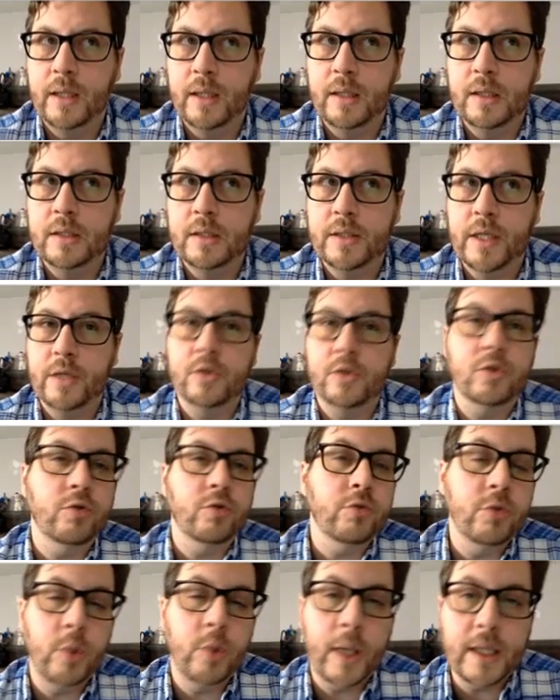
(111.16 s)
is a
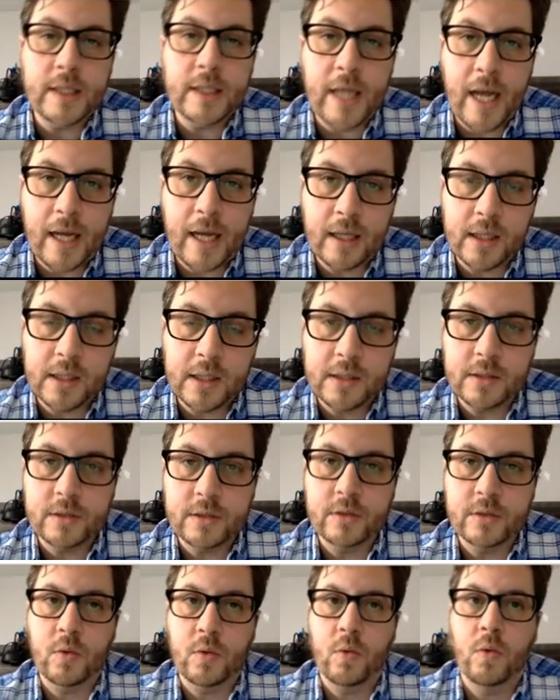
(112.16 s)
true
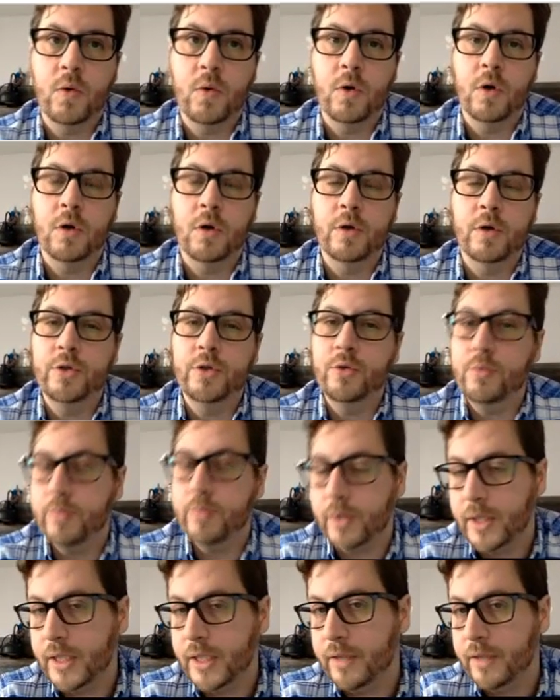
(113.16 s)
antagonist, or do you
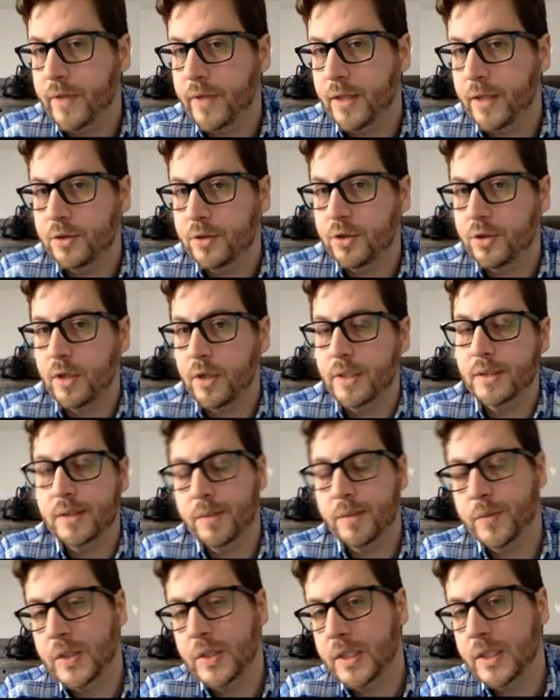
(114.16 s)
believe that the shark is
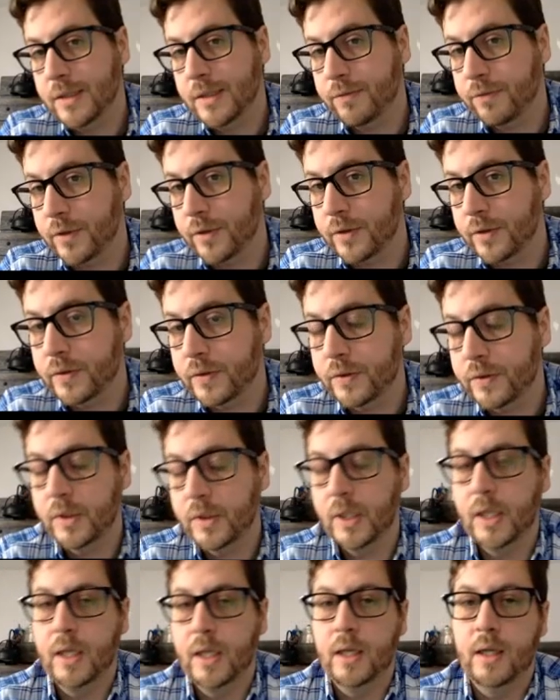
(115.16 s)
something different?
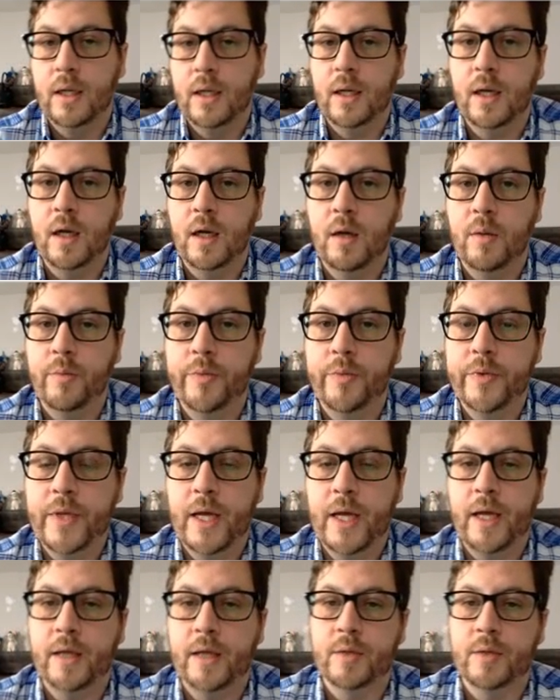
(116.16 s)

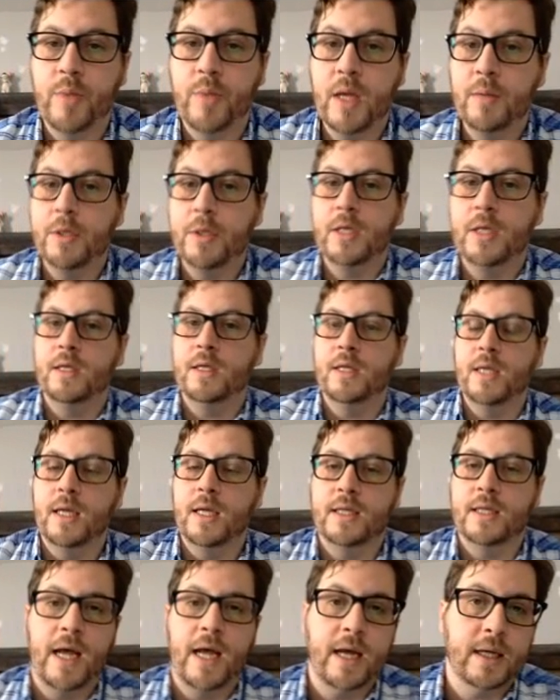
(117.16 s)
That maybe the
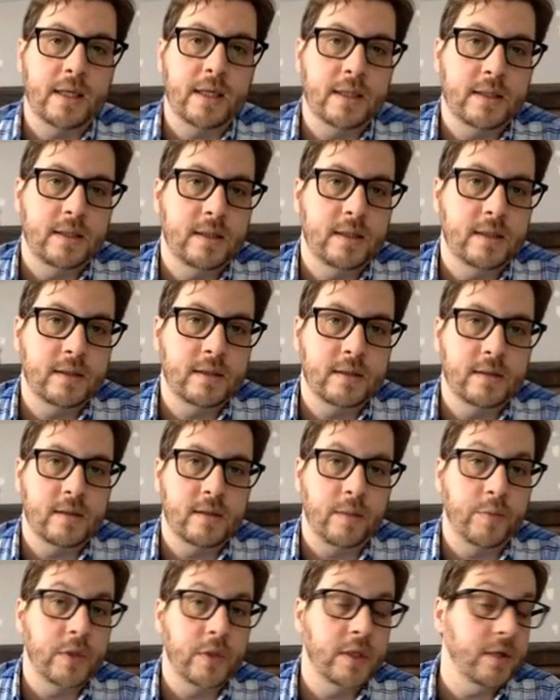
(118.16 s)
antagonist is
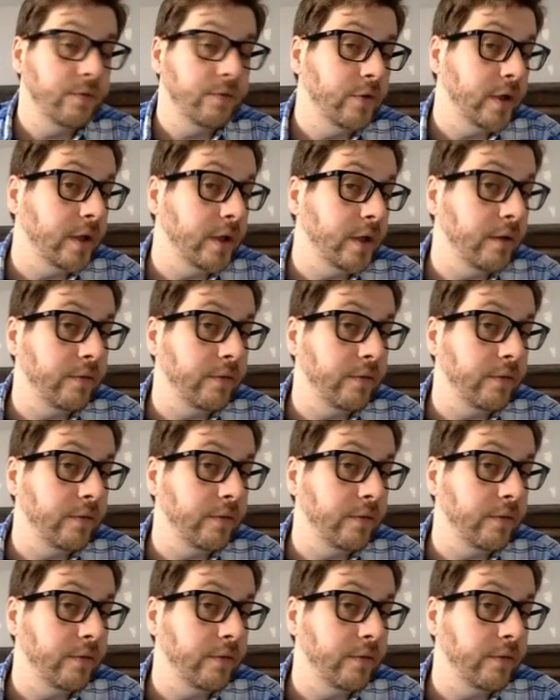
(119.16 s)
something different in the